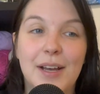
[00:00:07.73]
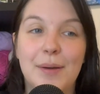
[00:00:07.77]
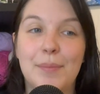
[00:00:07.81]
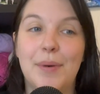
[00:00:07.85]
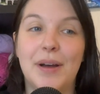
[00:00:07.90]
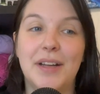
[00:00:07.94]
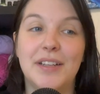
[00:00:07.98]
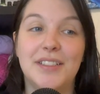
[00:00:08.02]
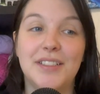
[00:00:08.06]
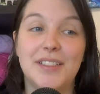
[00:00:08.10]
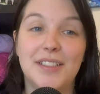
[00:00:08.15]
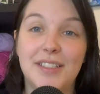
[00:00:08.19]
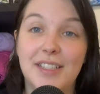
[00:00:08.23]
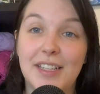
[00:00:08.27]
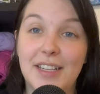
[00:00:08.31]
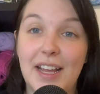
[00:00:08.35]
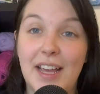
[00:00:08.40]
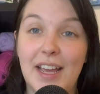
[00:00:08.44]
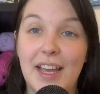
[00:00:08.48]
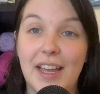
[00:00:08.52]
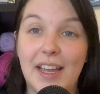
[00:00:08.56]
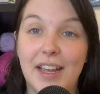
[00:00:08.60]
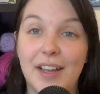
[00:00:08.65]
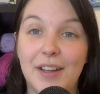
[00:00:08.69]
But
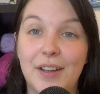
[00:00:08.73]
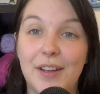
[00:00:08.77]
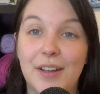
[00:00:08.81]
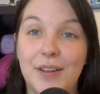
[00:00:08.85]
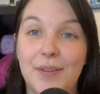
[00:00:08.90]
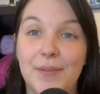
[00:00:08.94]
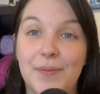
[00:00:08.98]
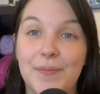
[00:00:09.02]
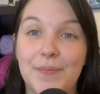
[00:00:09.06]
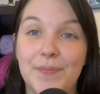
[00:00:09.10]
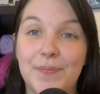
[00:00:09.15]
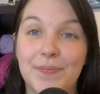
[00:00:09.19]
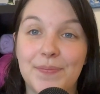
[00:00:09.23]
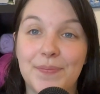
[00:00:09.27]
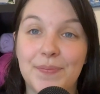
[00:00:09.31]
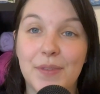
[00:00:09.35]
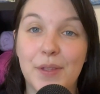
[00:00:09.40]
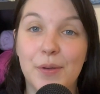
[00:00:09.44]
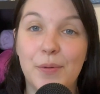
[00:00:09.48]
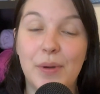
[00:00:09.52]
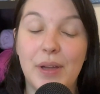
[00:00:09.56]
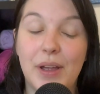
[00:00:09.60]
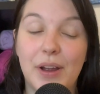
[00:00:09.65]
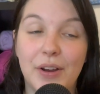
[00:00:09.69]
today,
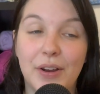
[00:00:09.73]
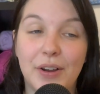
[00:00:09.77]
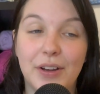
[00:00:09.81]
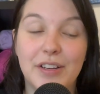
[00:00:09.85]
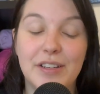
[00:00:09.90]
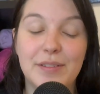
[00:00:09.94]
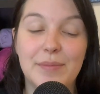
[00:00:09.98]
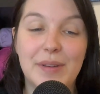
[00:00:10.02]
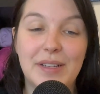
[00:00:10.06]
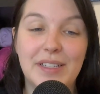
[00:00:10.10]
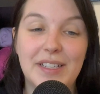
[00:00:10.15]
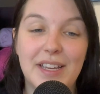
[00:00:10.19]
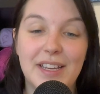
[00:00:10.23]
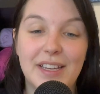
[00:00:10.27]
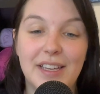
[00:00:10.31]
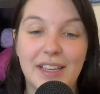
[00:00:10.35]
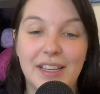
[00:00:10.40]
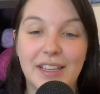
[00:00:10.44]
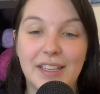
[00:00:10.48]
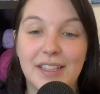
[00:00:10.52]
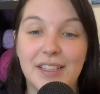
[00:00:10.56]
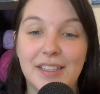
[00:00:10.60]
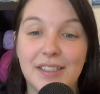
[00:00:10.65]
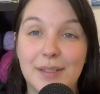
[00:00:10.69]
we are going to be
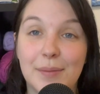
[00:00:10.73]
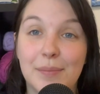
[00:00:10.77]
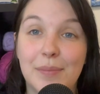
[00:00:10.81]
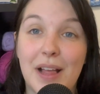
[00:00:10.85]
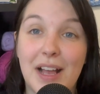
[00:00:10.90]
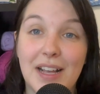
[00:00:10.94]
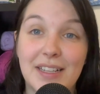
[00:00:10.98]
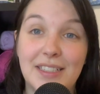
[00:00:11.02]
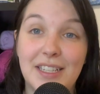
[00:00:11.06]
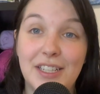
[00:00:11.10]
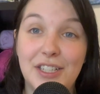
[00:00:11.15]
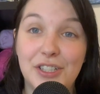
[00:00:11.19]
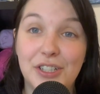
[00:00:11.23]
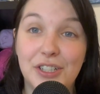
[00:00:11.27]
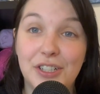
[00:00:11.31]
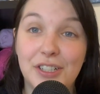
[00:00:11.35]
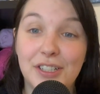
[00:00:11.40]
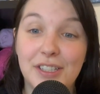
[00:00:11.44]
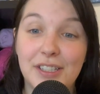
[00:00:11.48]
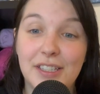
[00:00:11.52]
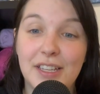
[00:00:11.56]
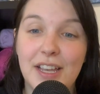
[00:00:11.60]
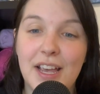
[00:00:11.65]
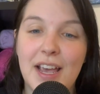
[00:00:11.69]
taking some black
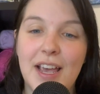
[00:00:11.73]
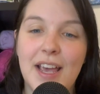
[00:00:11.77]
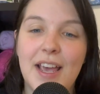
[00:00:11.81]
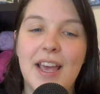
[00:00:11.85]
t-shirts